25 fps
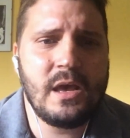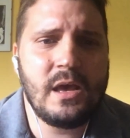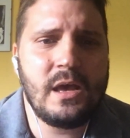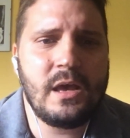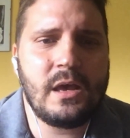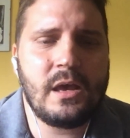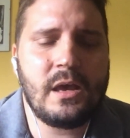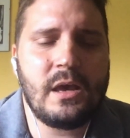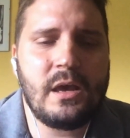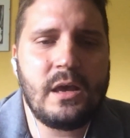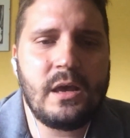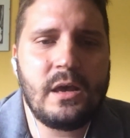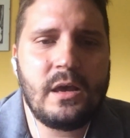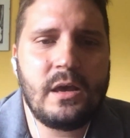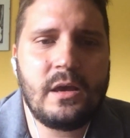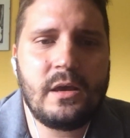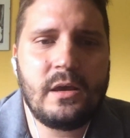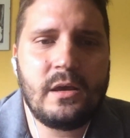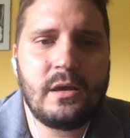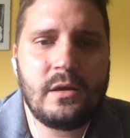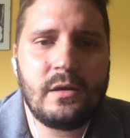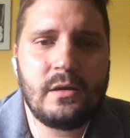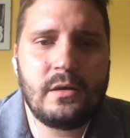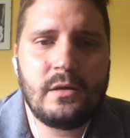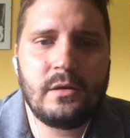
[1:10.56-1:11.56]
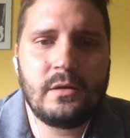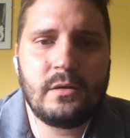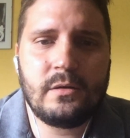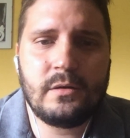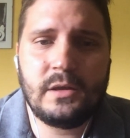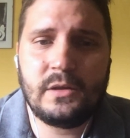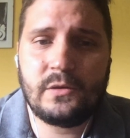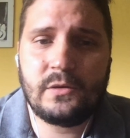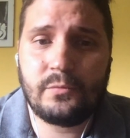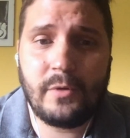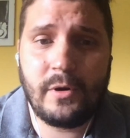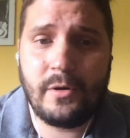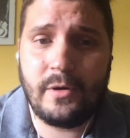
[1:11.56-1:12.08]

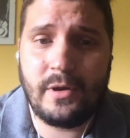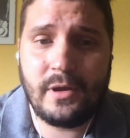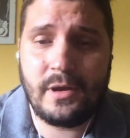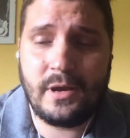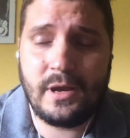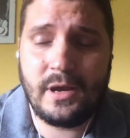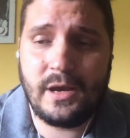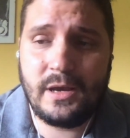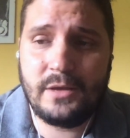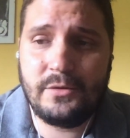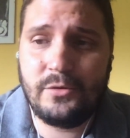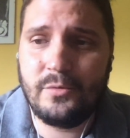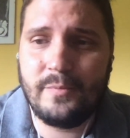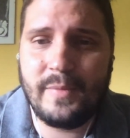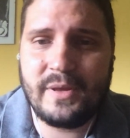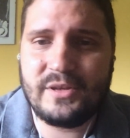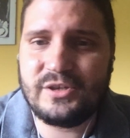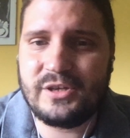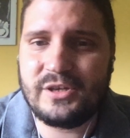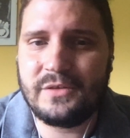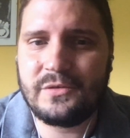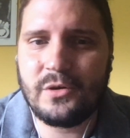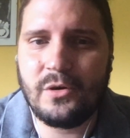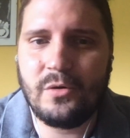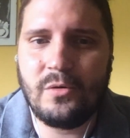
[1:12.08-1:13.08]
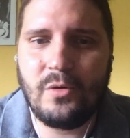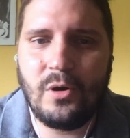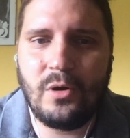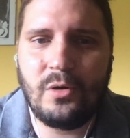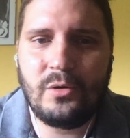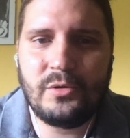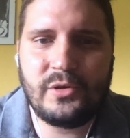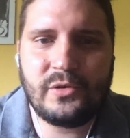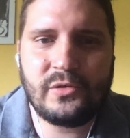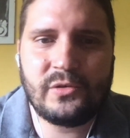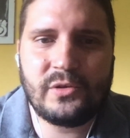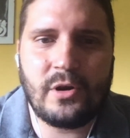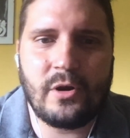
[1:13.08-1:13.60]
It's where I knew Magento. All
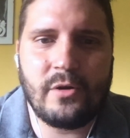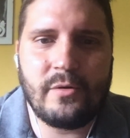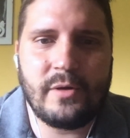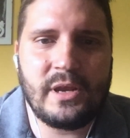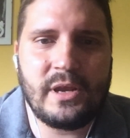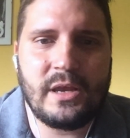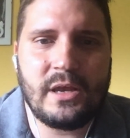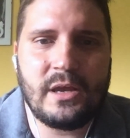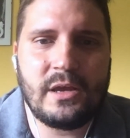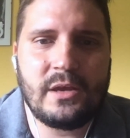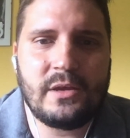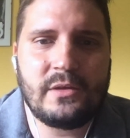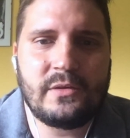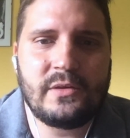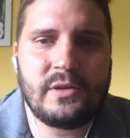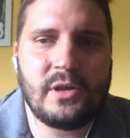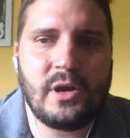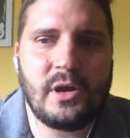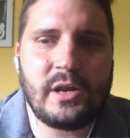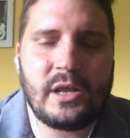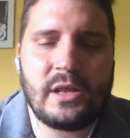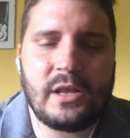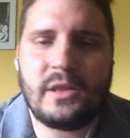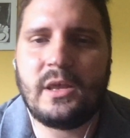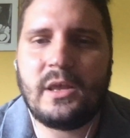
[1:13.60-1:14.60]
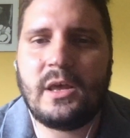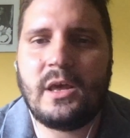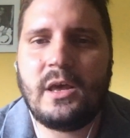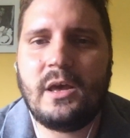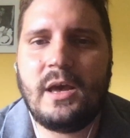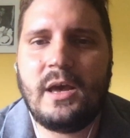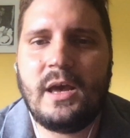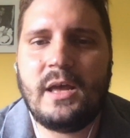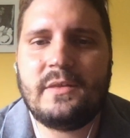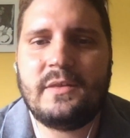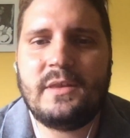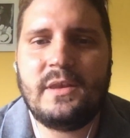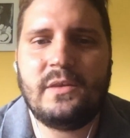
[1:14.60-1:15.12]
the story started
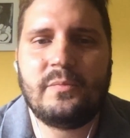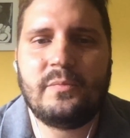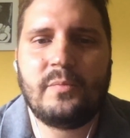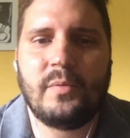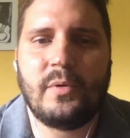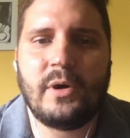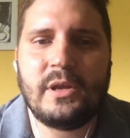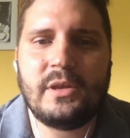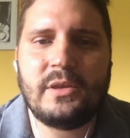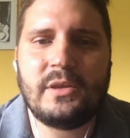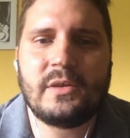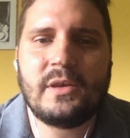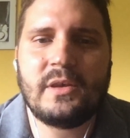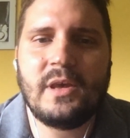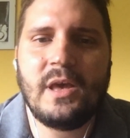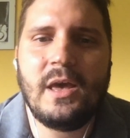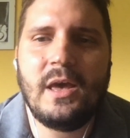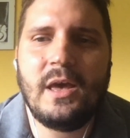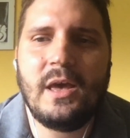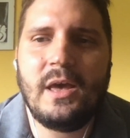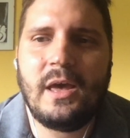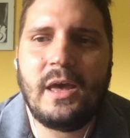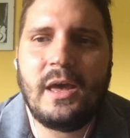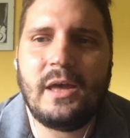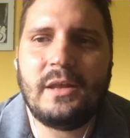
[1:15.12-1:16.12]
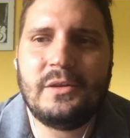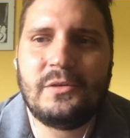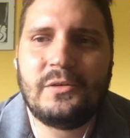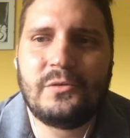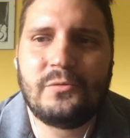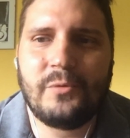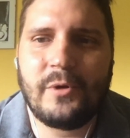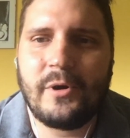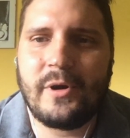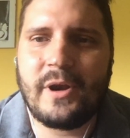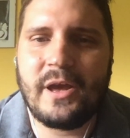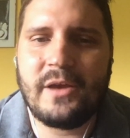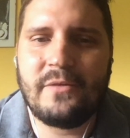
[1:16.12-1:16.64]
at this point, and it's
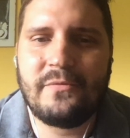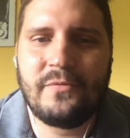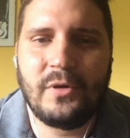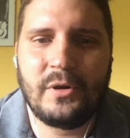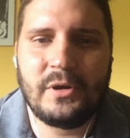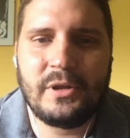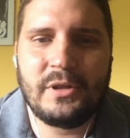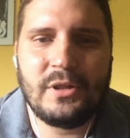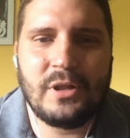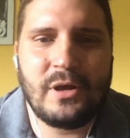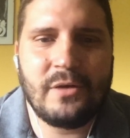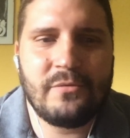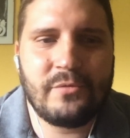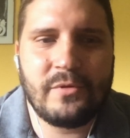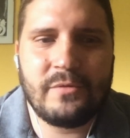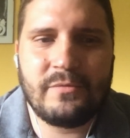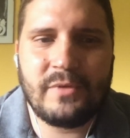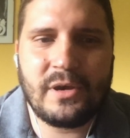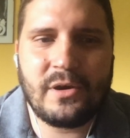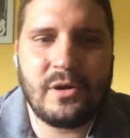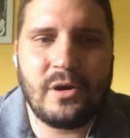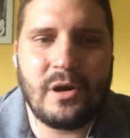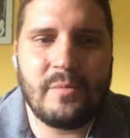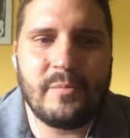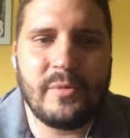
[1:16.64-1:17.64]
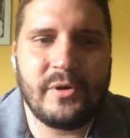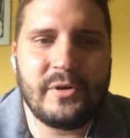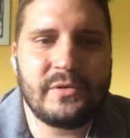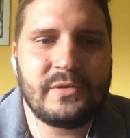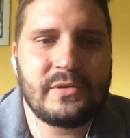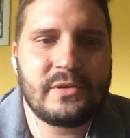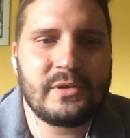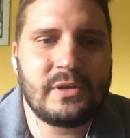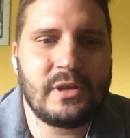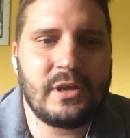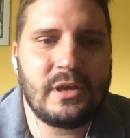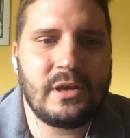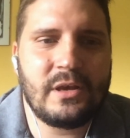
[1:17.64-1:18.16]
where I fall in love with
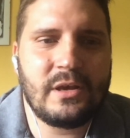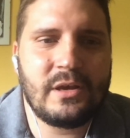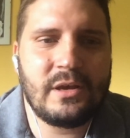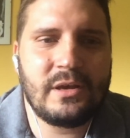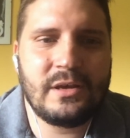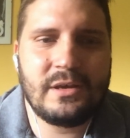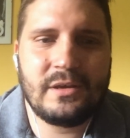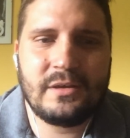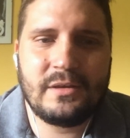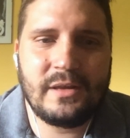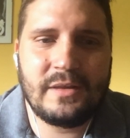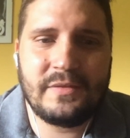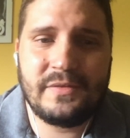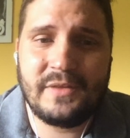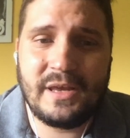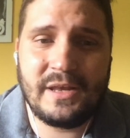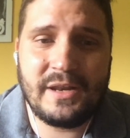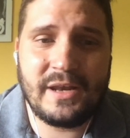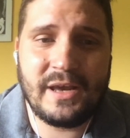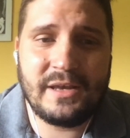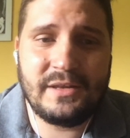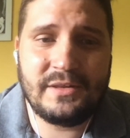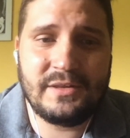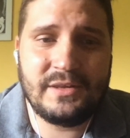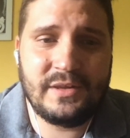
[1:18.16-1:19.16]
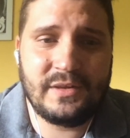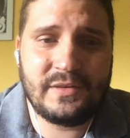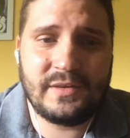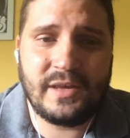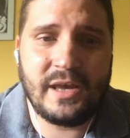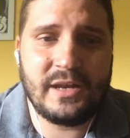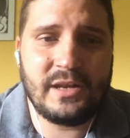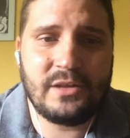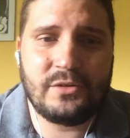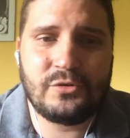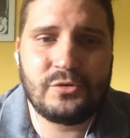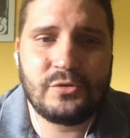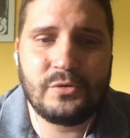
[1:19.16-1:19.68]
e-commerce. And then I
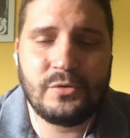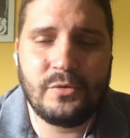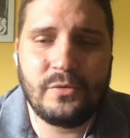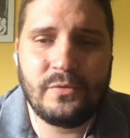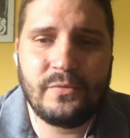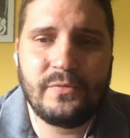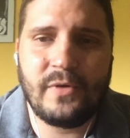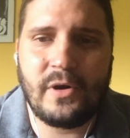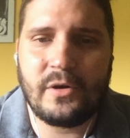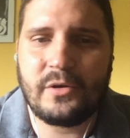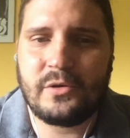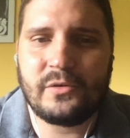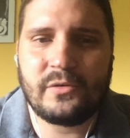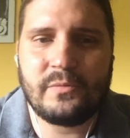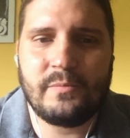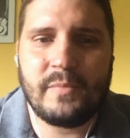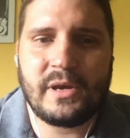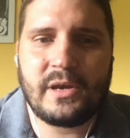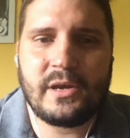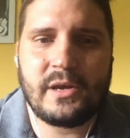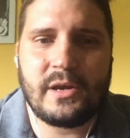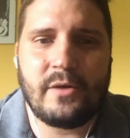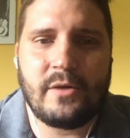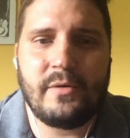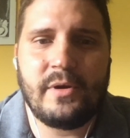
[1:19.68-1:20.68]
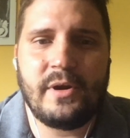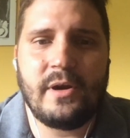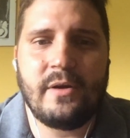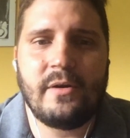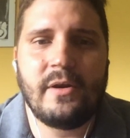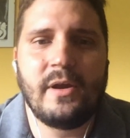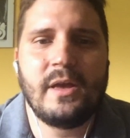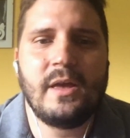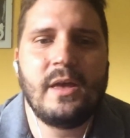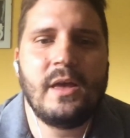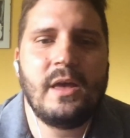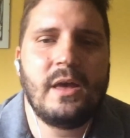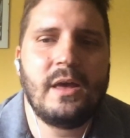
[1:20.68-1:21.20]
decided to focus my
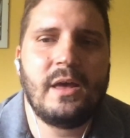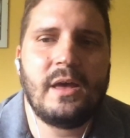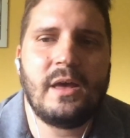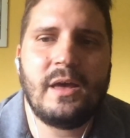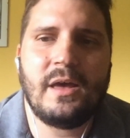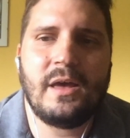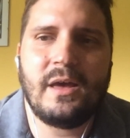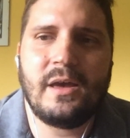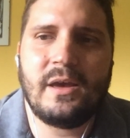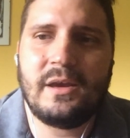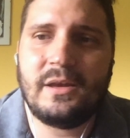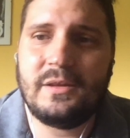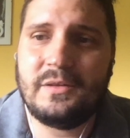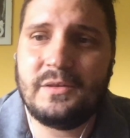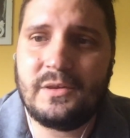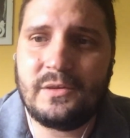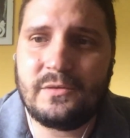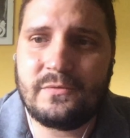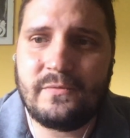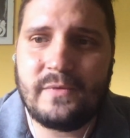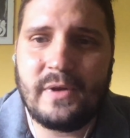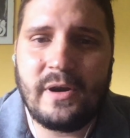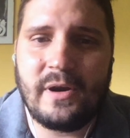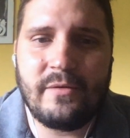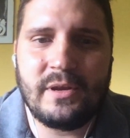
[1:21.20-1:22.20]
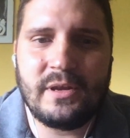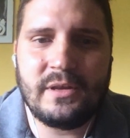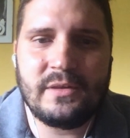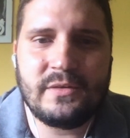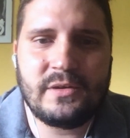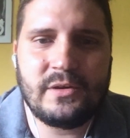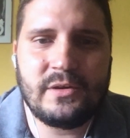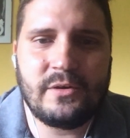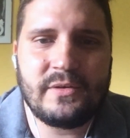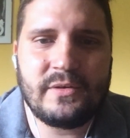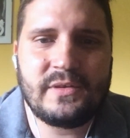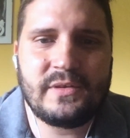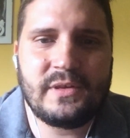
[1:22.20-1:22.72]
career in this very
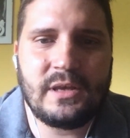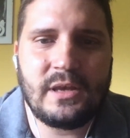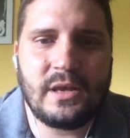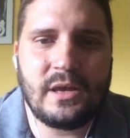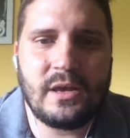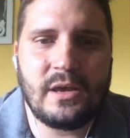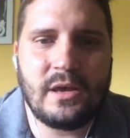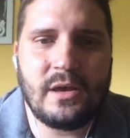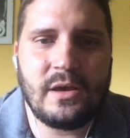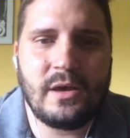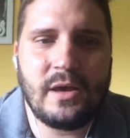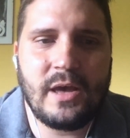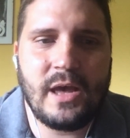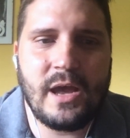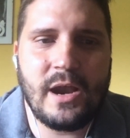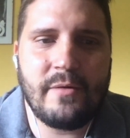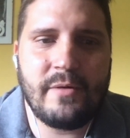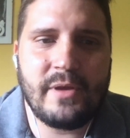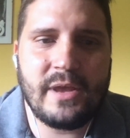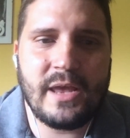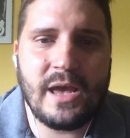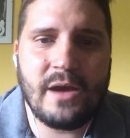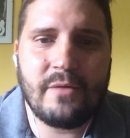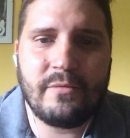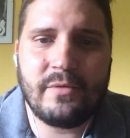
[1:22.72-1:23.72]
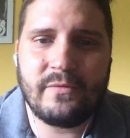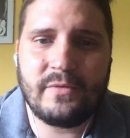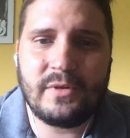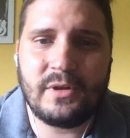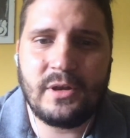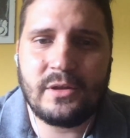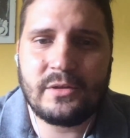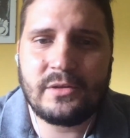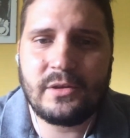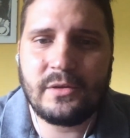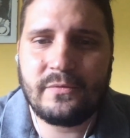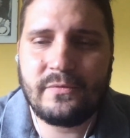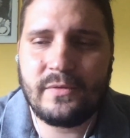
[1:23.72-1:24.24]
interesting area with a
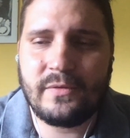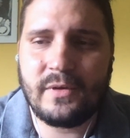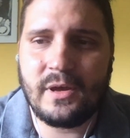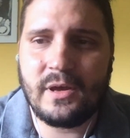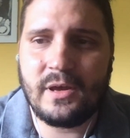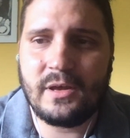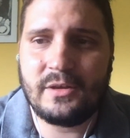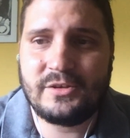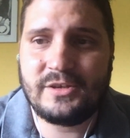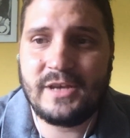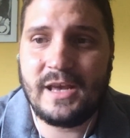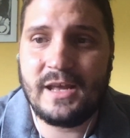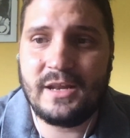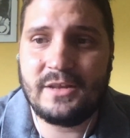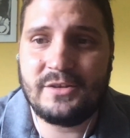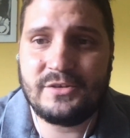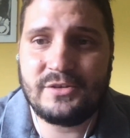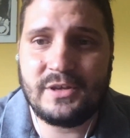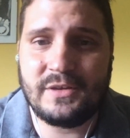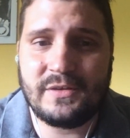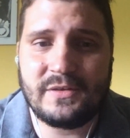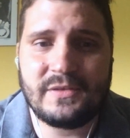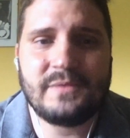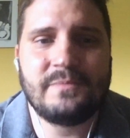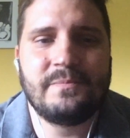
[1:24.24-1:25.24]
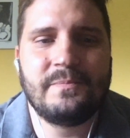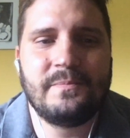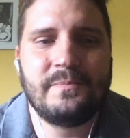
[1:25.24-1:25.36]
lot of challenges.